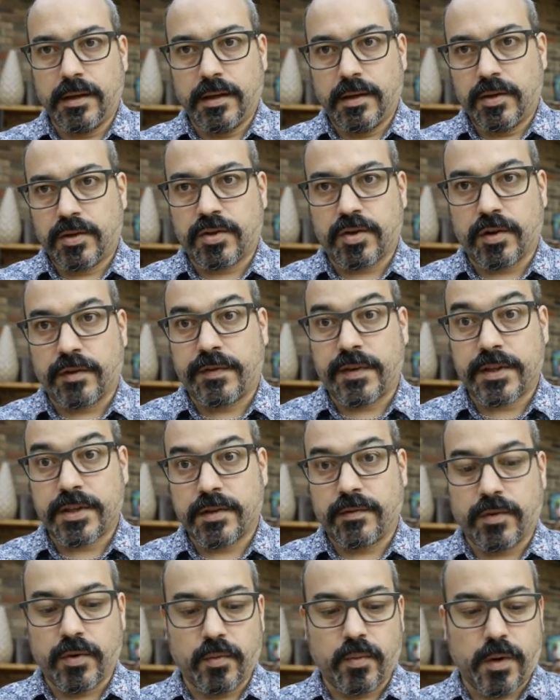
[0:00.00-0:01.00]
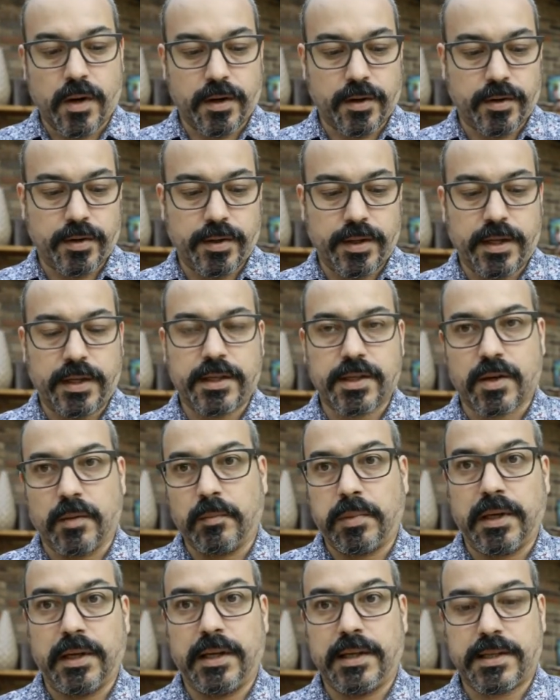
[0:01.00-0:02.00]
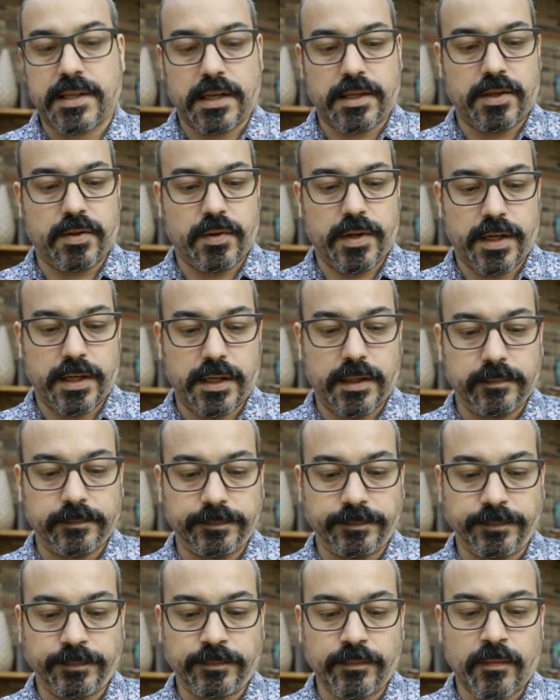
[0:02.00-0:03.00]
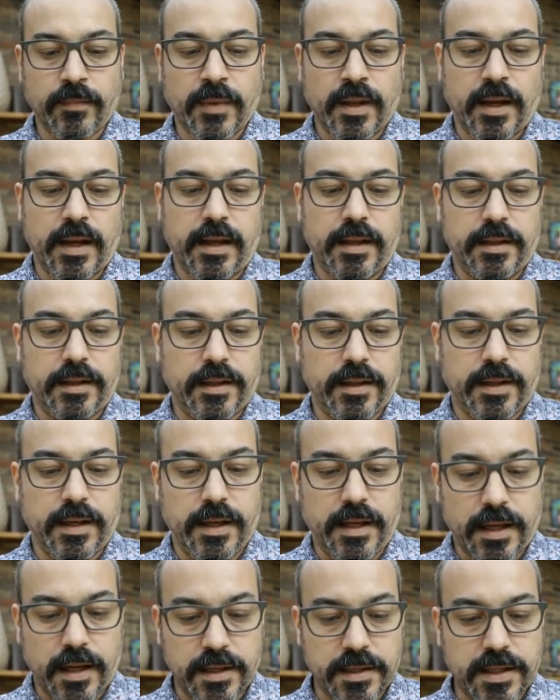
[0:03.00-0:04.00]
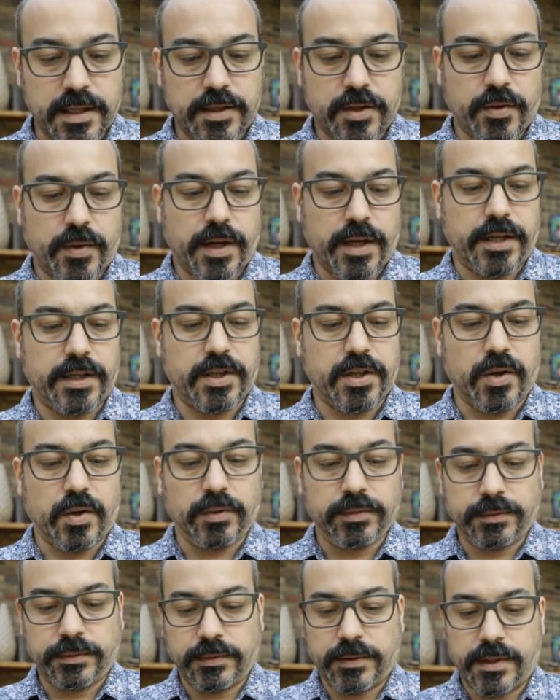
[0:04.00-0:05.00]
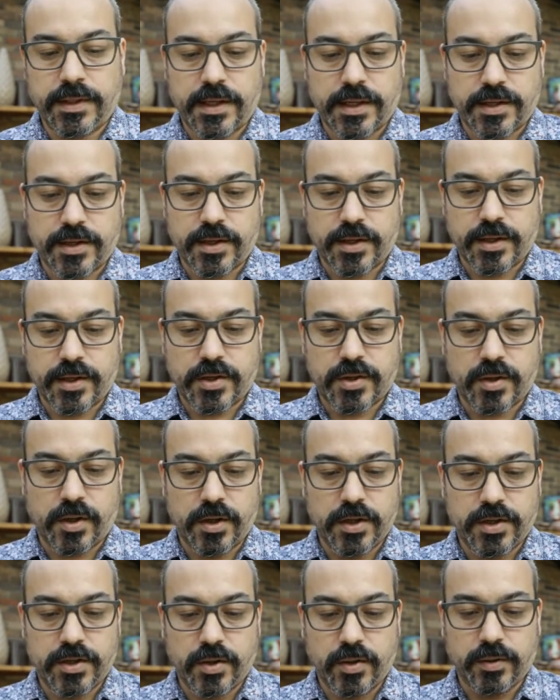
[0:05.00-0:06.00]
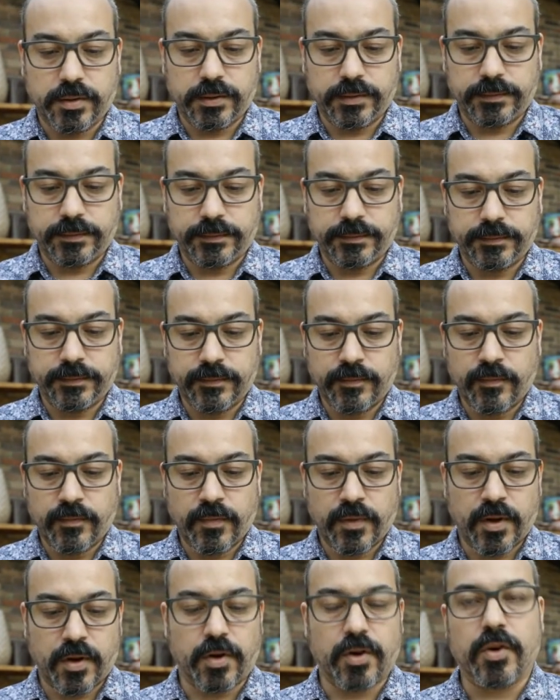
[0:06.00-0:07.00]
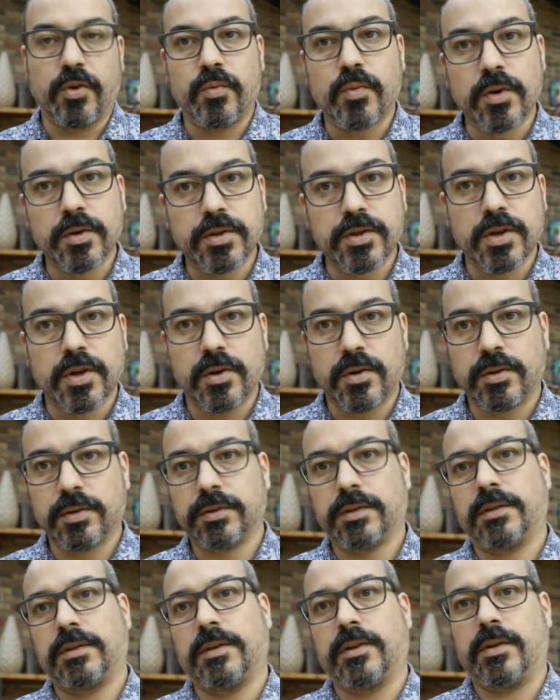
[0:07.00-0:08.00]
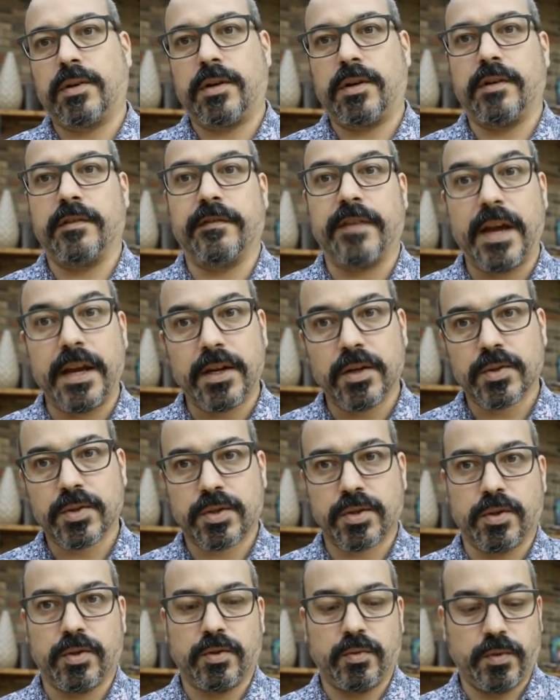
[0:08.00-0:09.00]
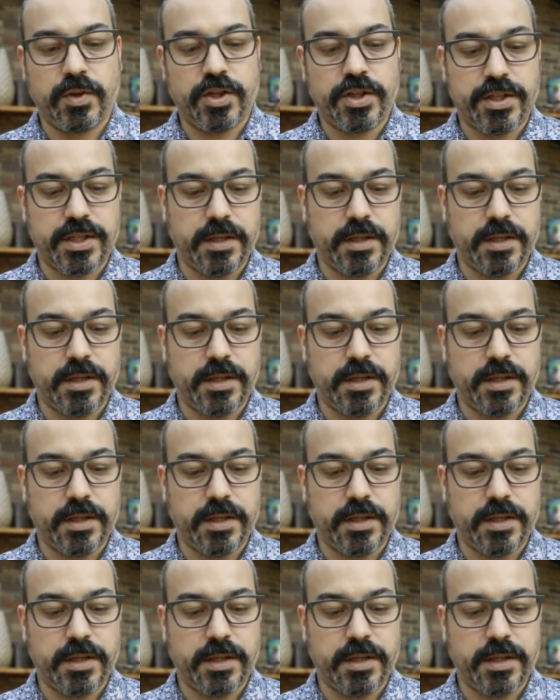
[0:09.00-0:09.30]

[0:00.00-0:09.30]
surface of the water that is completely saturated. And in the unsaturated zone, there's a soil zone, or a root zone, or a vadose zone, which is